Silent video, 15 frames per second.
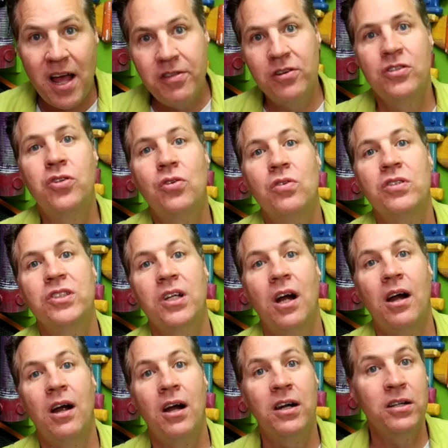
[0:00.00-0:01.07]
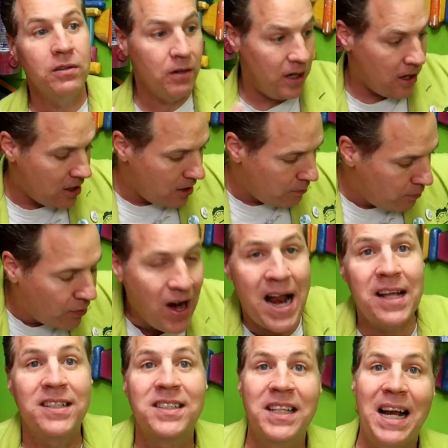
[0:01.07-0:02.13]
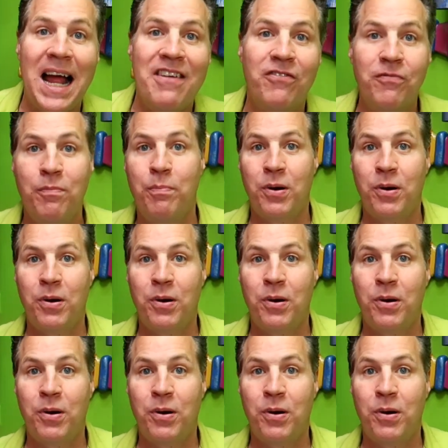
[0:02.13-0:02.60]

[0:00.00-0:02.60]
other tools are, are products that I've